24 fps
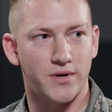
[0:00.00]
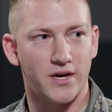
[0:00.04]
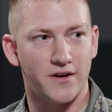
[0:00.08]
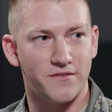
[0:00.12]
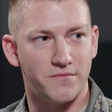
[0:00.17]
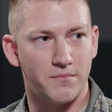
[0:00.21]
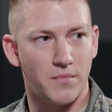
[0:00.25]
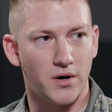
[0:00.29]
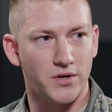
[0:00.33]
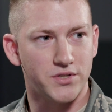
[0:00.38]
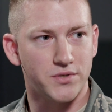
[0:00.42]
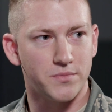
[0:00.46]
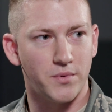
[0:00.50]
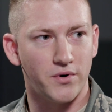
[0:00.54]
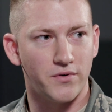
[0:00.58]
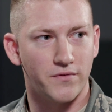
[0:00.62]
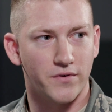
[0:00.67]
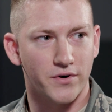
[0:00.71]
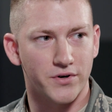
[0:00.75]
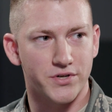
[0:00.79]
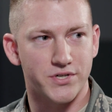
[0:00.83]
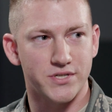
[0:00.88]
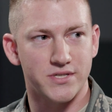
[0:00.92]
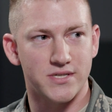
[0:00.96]
have multiple
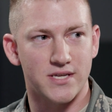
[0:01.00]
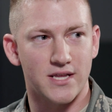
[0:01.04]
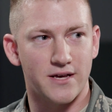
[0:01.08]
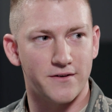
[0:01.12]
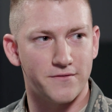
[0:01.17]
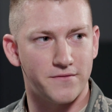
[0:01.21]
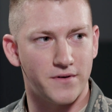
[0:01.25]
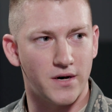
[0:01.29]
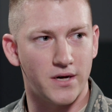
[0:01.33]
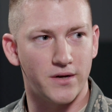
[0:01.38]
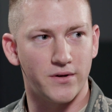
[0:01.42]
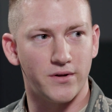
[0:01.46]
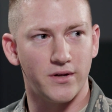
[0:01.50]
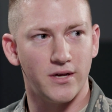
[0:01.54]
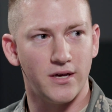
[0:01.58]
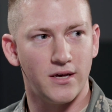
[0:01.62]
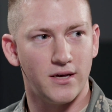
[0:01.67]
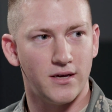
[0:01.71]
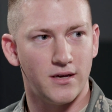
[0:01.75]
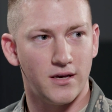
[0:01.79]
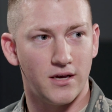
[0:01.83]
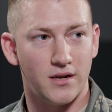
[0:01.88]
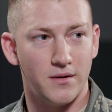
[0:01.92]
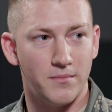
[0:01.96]
versions of that file
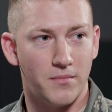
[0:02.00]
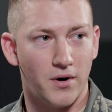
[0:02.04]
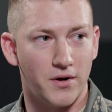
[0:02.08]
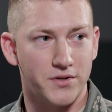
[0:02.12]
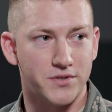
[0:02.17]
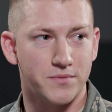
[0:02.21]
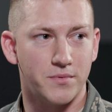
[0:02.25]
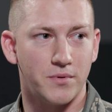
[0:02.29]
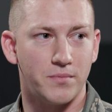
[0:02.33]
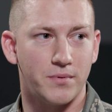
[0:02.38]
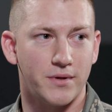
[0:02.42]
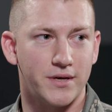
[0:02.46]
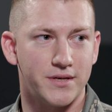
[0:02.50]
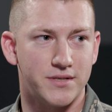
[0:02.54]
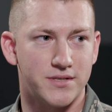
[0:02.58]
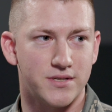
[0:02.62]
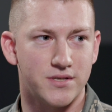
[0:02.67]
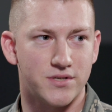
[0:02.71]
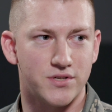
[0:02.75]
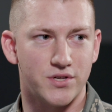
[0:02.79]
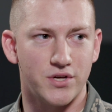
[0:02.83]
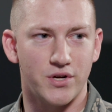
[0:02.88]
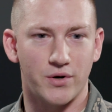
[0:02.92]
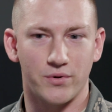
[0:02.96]
in multiple
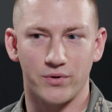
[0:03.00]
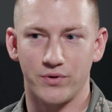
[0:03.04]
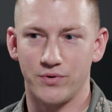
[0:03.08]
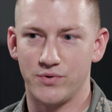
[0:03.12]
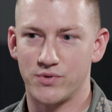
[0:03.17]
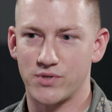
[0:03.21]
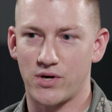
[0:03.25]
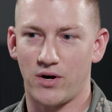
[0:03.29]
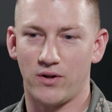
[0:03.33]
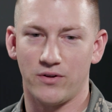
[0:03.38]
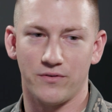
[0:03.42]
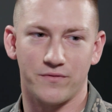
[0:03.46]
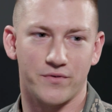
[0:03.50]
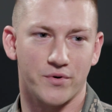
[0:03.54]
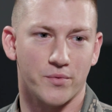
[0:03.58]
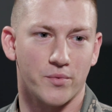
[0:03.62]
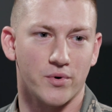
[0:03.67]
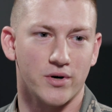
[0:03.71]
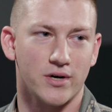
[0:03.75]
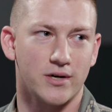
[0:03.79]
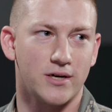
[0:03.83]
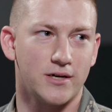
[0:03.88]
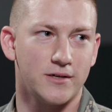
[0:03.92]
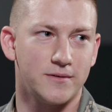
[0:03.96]
places so you don't lose all of your
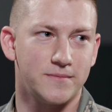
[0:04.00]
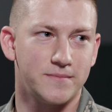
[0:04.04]
work.